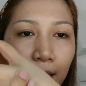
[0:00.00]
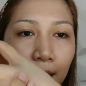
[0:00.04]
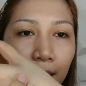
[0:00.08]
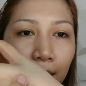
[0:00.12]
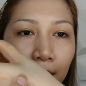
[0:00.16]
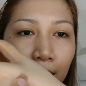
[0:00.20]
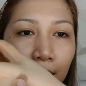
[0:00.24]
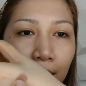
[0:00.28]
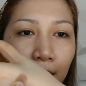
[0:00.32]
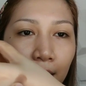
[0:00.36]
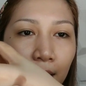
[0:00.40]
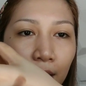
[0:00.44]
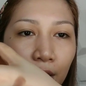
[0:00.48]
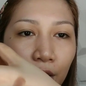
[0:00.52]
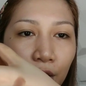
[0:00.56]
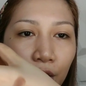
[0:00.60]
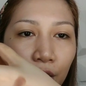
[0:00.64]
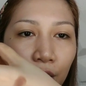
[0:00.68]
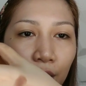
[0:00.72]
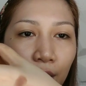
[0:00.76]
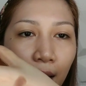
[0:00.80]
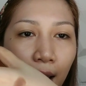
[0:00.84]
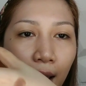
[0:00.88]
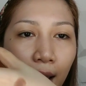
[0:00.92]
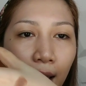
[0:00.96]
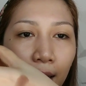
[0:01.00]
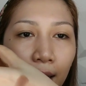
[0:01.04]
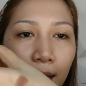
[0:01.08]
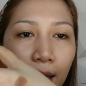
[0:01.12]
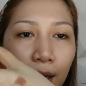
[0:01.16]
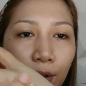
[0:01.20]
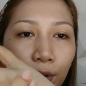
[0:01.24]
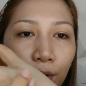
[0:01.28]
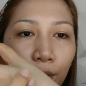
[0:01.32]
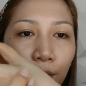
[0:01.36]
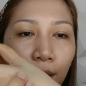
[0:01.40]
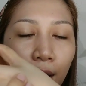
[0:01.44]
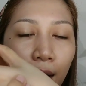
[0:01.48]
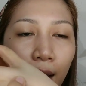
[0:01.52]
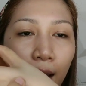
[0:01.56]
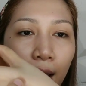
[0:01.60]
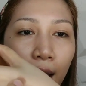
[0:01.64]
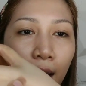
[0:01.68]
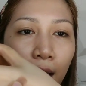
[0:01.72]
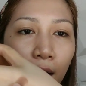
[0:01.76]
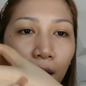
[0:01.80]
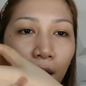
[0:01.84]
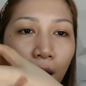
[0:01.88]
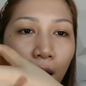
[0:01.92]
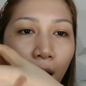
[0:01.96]
hindi siya ganun
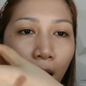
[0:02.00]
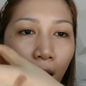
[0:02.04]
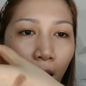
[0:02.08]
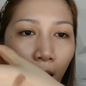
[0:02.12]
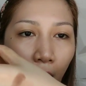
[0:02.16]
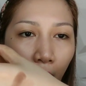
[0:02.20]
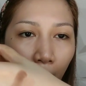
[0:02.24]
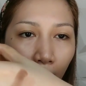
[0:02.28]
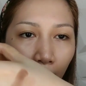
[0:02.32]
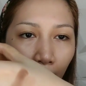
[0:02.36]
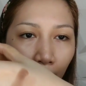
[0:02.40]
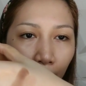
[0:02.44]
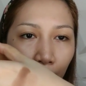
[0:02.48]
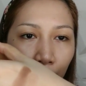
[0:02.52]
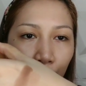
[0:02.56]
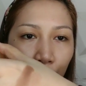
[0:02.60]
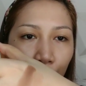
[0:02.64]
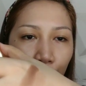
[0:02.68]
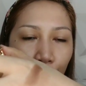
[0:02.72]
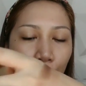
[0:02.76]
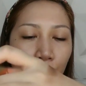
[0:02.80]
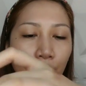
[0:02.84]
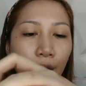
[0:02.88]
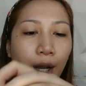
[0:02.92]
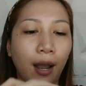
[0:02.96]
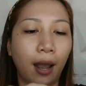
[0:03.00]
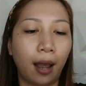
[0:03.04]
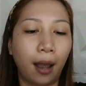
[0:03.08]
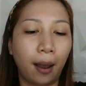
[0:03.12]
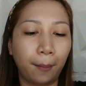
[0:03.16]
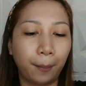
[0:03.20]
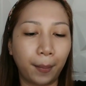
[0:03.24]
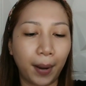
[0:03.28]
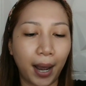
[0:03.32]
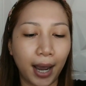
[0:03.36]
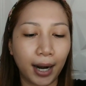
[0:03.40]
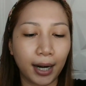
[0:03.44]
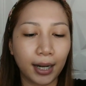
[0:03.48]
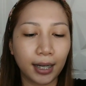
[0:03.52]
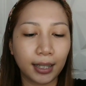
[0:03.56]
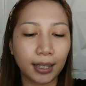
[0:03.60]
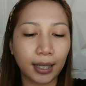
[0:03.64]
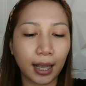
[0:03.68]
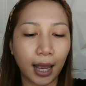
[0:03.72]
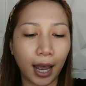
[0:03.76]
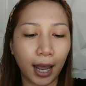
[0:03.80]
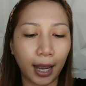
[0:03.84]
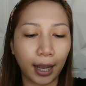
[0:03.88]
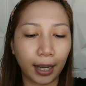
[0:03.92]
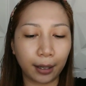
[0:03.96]
ka-harsh para
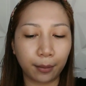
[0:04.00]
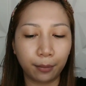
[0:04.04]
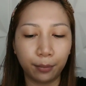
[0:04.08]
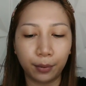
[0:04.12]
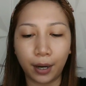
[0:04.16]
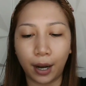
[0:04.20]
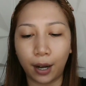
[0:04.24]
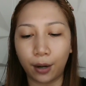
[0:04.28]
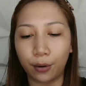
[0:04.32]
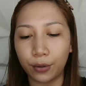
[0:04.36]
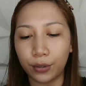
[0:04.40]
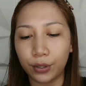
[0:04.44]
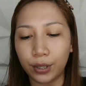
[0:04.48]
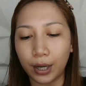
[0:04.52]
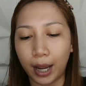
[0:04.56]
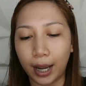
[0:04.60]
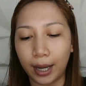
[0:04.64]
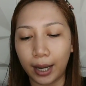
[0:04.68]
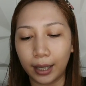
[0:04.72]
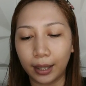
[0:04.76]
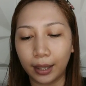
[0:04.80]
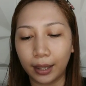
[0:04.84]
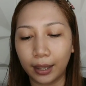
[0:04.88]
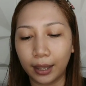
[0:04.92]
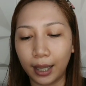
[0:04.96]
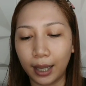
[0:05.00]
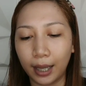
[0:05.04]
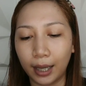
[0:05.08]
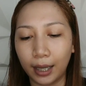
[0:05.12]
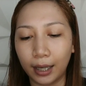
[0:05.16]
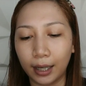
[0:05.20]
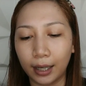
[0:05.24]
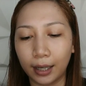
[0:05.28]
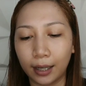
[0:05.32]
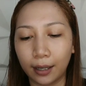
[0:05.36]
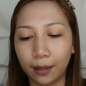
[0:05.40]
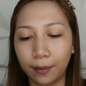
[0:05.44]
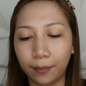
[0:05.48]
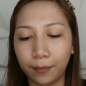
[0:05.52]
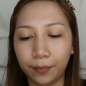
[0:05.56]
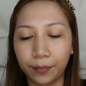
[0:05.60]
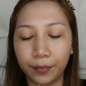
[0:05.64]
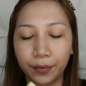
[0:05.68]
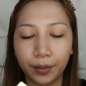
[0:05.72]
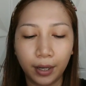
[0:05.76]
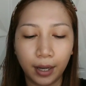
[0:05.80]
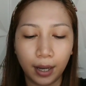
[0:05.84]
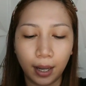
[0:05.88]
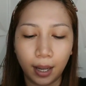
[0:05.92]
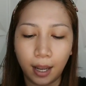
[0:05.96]
sa eyebrows. I think
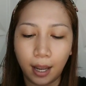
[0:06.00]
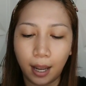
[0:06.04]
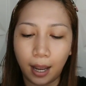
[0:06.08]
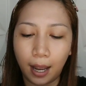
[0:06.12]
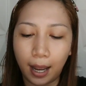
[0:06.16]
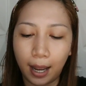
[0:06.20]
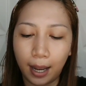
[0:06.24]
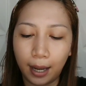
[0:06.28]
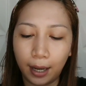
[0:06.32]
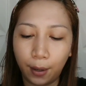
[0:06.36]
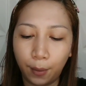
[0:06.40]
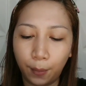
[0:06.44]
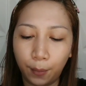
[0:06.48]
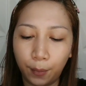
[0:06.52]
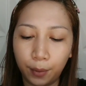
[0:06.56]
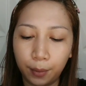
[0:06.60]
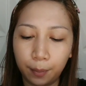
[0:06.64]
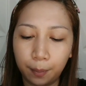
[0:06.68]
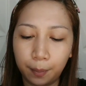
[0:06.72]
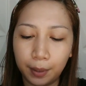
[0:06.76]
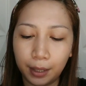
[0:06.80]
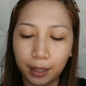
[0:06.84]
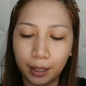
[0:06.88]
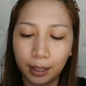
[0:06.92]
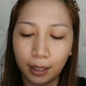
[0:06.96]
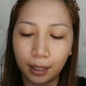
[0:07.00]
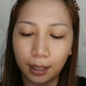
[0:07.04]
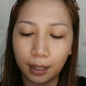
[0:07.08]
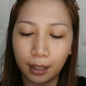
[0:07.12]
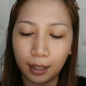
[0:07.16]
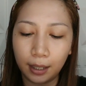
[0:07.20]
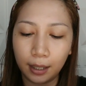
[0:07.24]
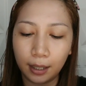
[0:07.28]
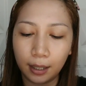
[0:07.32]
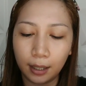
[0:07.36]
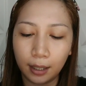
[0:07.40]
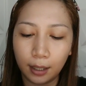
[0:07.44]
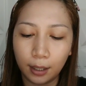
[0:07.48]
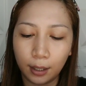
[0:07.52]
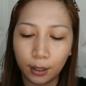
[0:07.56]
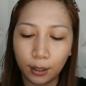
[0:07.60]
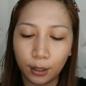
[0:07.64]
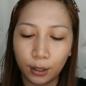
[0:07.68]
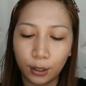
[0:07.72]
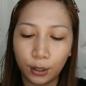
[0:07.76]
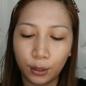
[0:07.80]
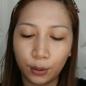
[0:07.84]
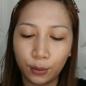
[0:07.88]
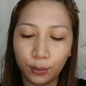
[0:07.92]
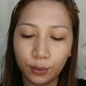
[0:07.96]
I will be
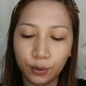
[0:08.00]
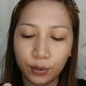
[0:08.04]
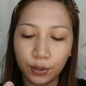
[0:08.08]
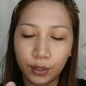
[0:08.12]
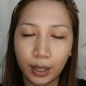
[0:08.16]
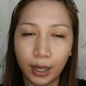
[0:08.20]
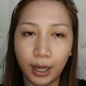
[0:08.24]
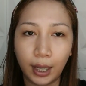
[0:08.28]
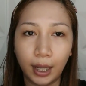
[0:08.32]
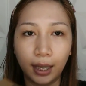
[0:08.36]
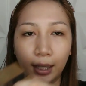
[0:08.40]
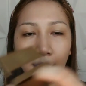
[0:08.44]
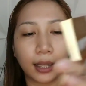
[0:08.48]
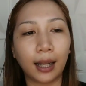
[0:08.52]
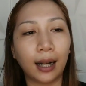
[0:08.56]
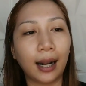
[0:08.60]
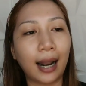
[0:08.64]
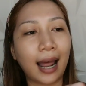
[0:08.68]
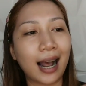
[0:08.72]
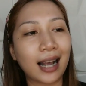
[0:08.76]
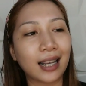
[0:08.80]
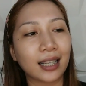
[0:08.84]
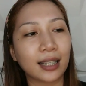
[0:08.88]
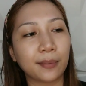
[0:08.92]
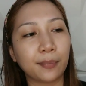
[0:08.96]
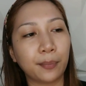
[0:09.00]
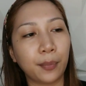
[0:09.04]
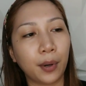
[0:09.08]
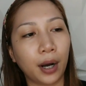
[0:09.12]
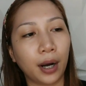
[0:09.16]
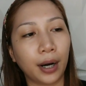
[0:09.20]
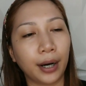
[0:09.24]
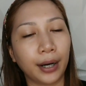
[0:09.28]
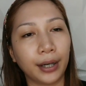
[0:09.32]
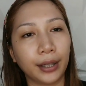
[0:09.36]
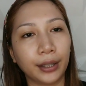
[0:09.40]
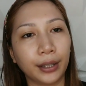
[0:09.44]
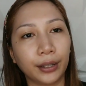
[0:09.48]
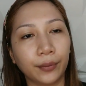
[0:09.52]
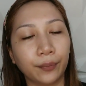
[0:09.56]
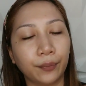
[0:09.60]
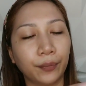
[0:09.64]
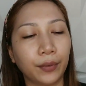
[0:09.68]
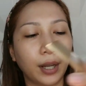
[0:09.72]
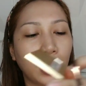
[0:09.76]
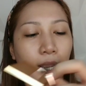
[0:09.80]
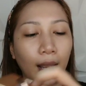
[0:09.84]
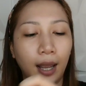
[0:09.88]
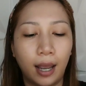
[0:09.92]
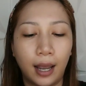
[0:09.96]
using the last part
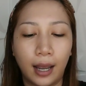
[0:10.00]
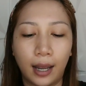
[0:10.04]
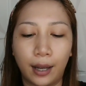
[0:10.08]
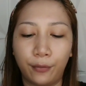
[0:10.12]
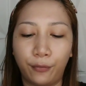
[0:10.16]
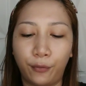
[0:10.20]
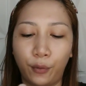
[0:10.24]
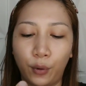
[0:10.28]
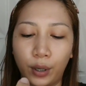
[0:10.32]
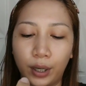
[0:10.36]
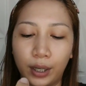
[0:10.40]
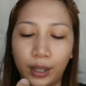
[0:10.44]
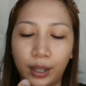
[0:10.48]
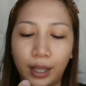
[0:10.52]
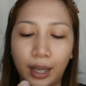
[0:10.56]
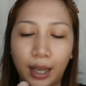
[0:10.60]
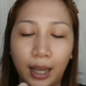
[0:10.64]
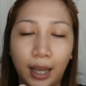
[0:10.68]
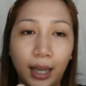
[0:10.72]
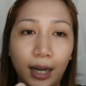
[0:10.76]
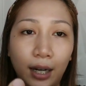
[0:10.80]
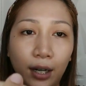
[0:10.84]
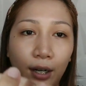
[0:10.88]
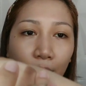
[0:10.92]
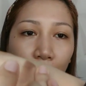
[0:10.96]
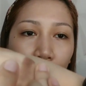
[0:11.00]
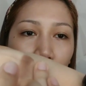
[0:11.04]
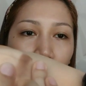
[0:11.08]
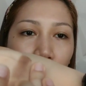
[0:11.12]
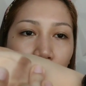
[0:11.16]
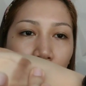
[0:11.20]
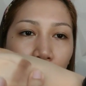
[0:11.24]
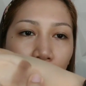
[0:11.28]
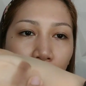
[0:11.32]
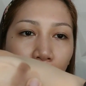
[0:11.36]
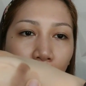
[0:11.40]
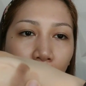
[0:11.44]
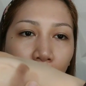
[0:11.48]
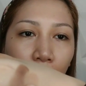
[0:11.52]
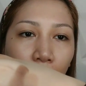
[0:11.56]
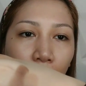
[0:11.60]
for the inner